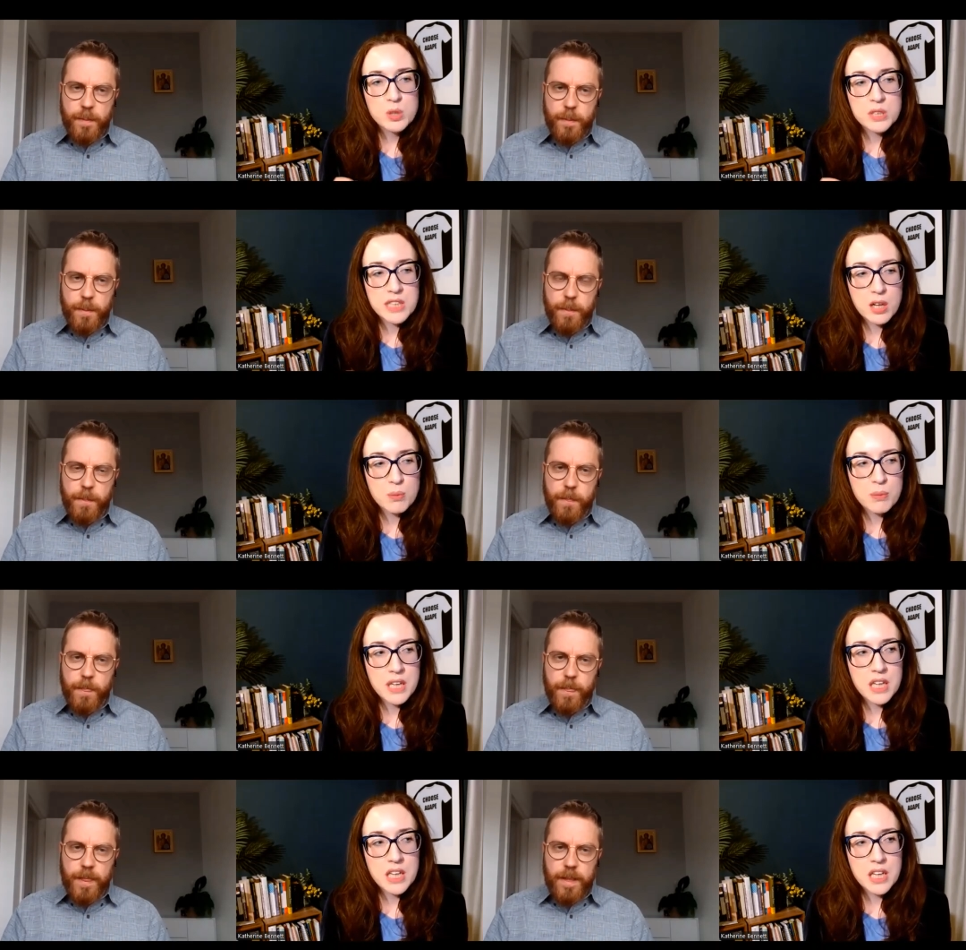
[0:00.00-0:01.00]
Speaker 1: tell
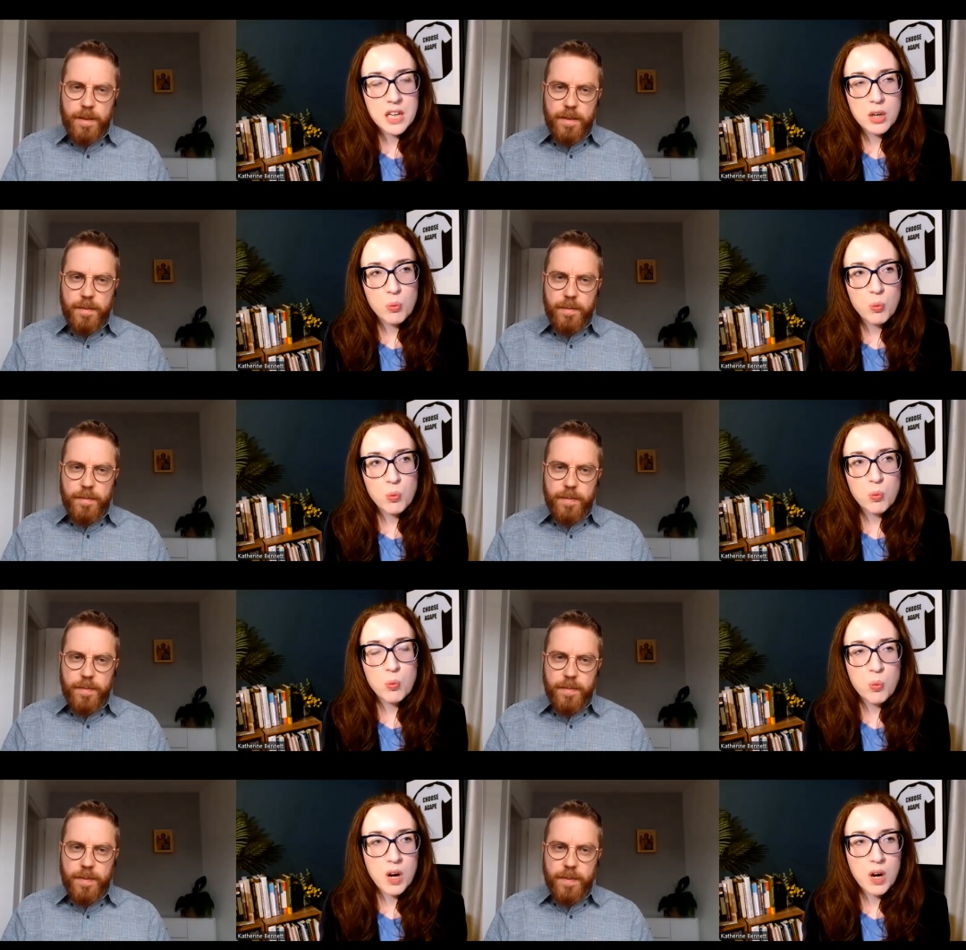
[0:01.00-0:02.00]
me
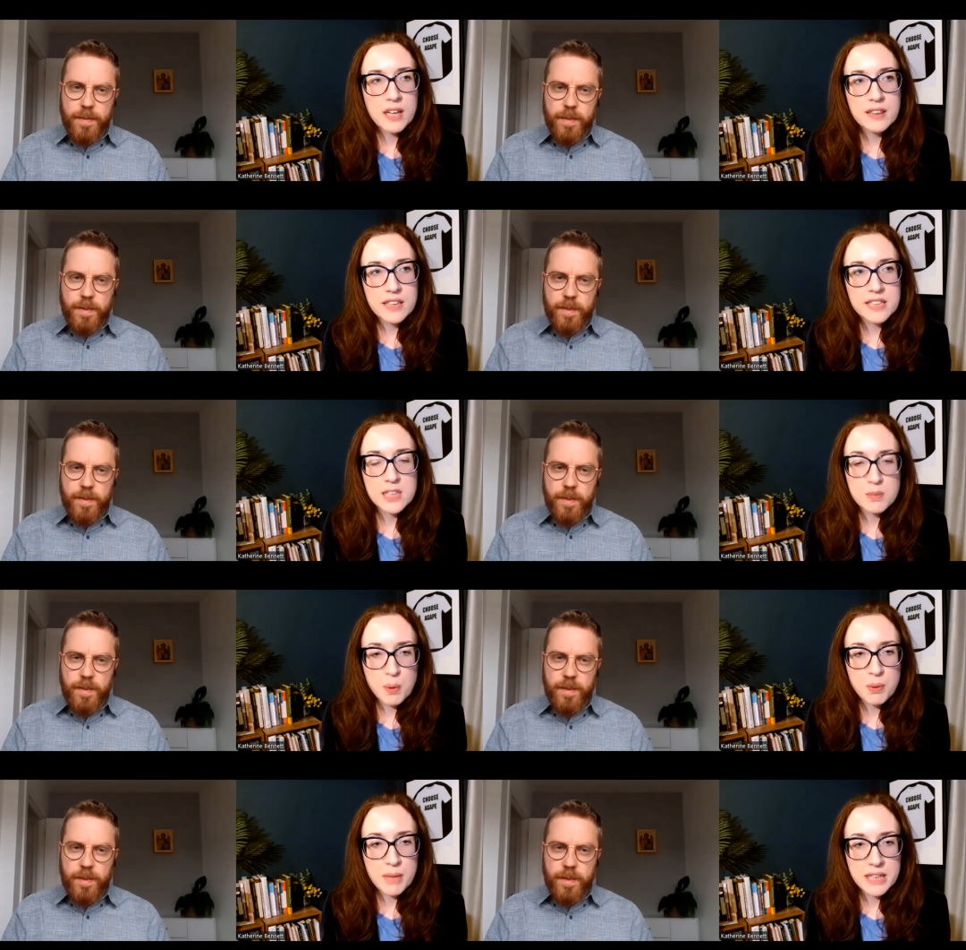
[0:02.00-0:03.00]
why this is
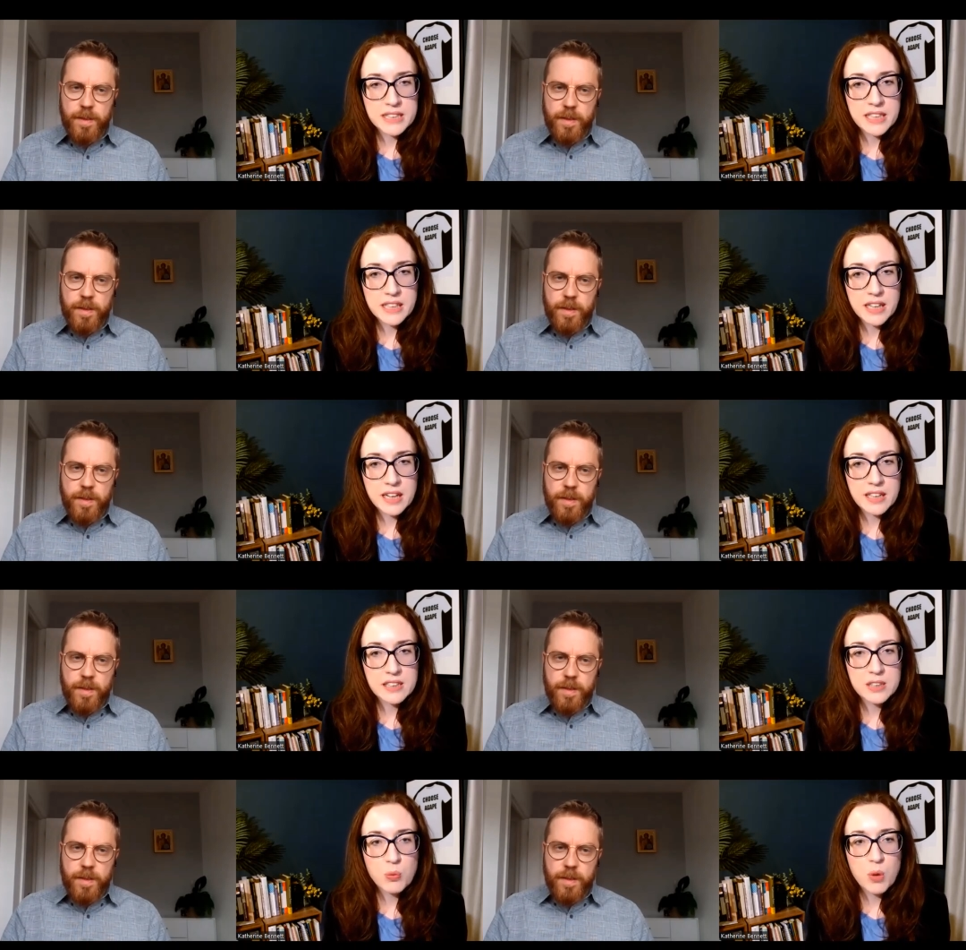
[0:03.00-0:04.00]
problematic
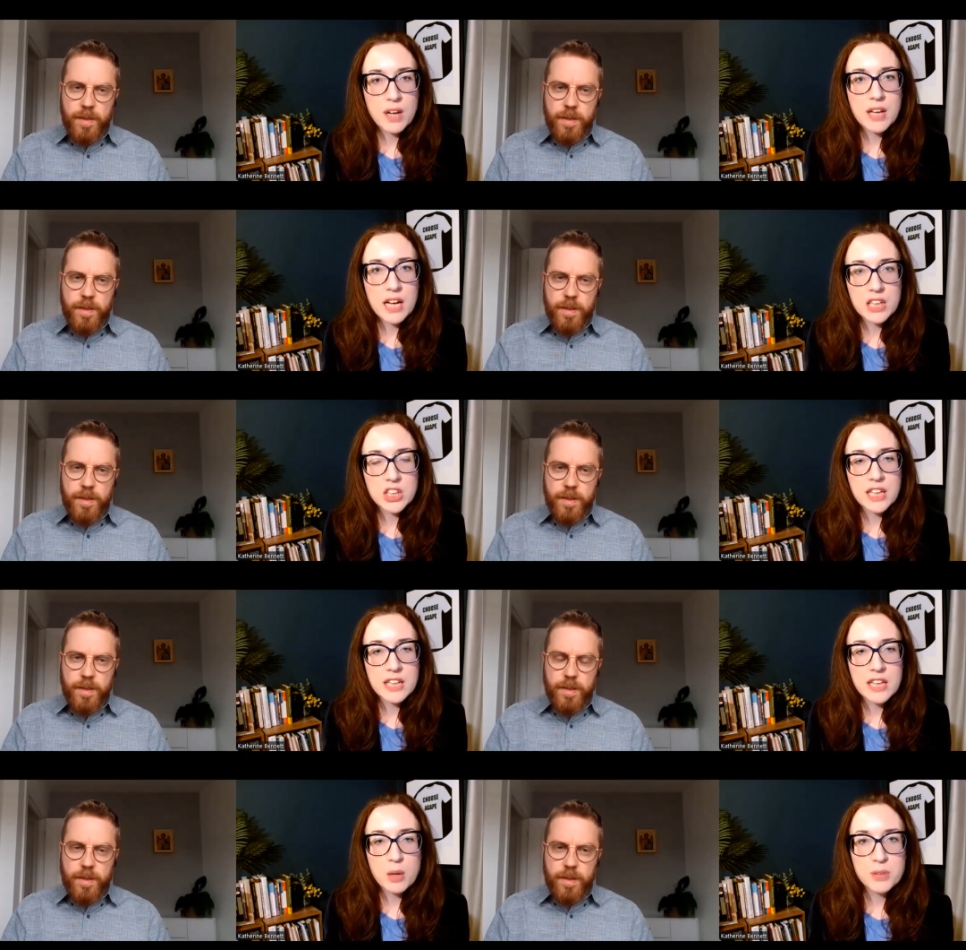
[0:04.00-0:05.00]
and why
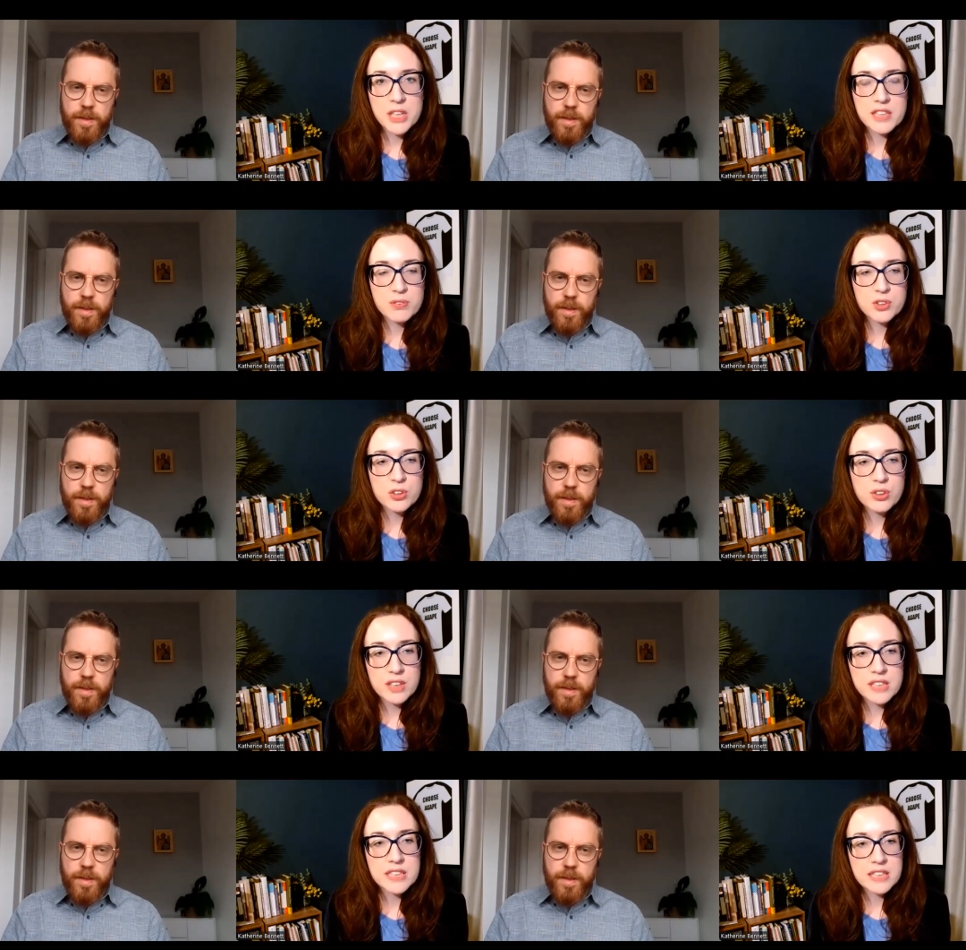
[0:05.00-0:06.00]
actually objective truth
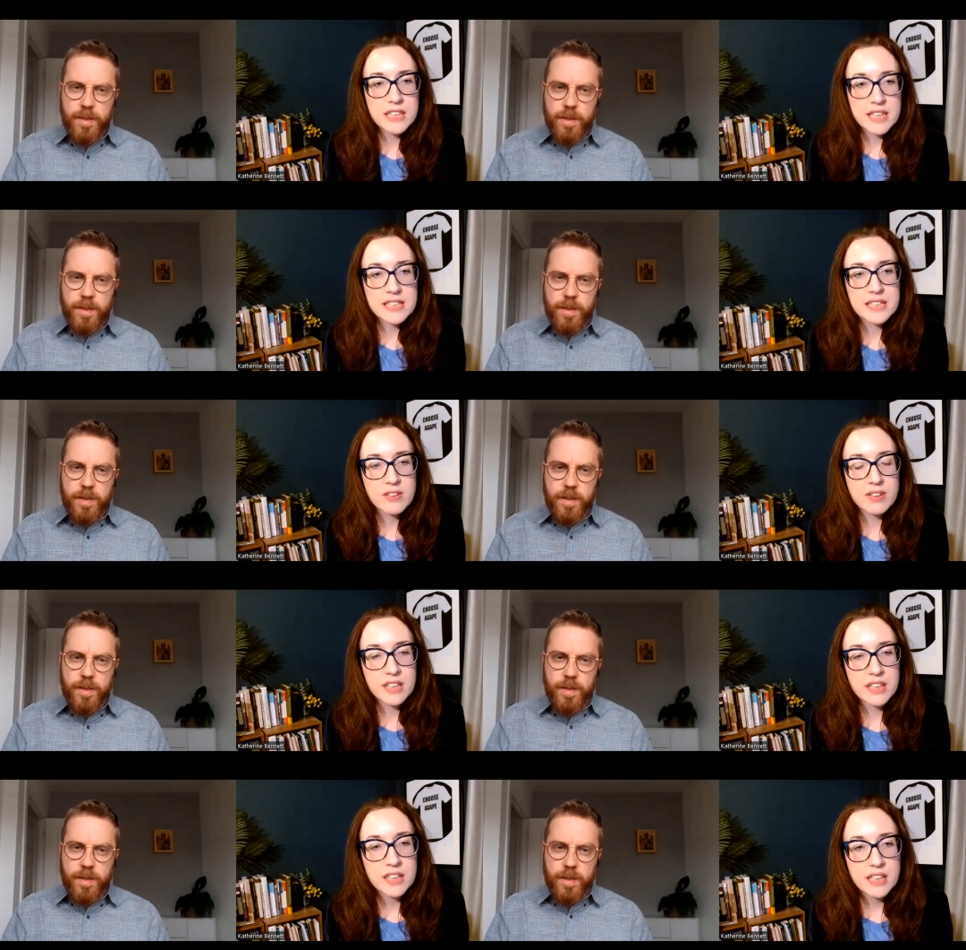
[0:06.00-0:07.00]
is
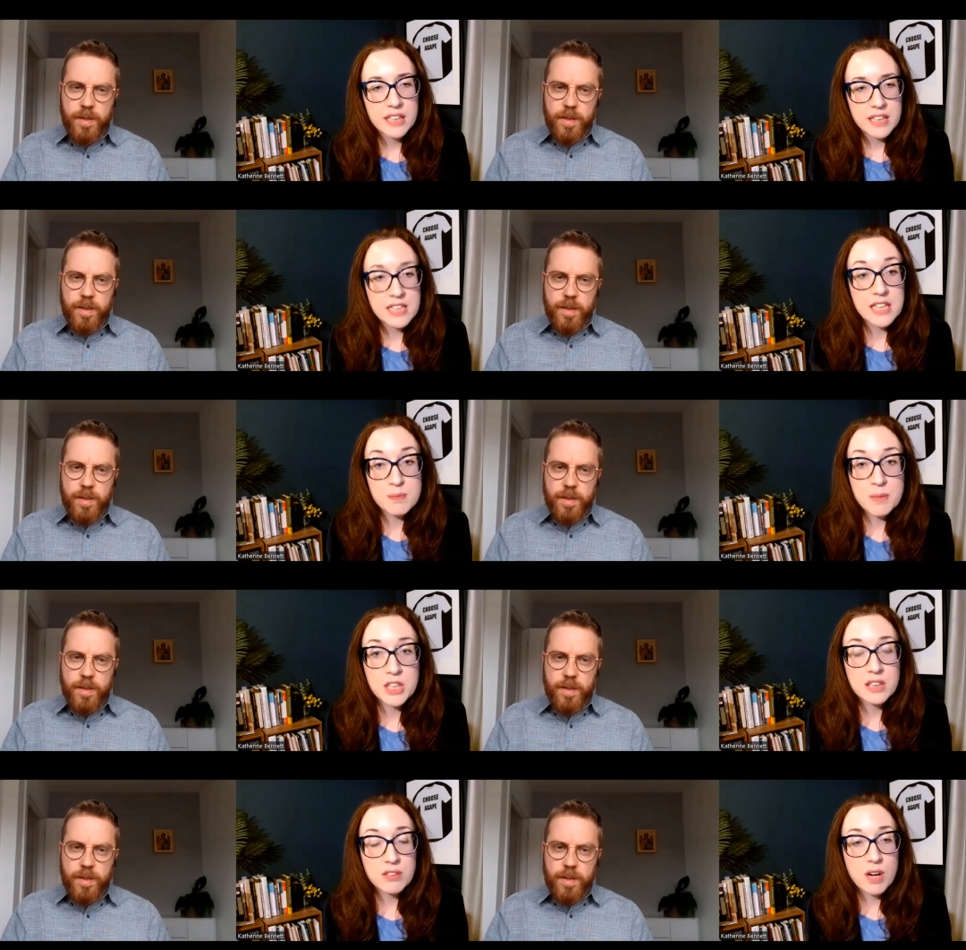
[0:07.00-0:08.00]
necessary,
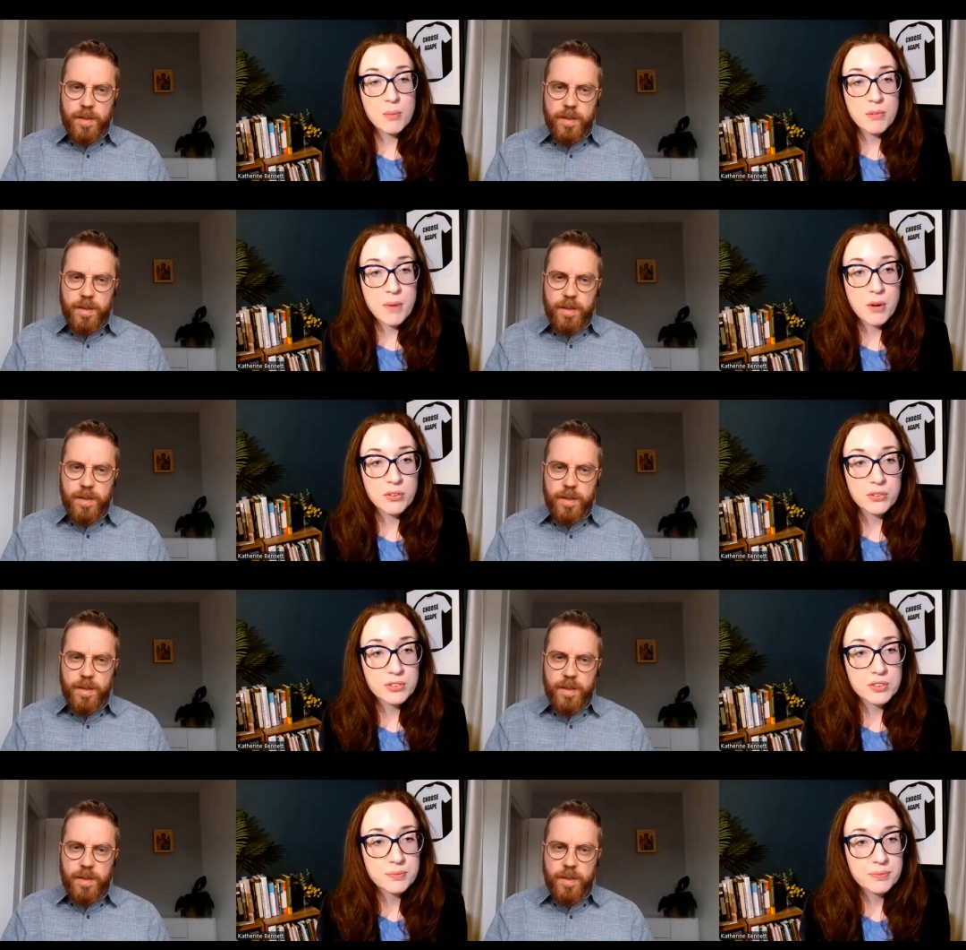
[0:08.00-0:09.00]
especially in the realm of morals?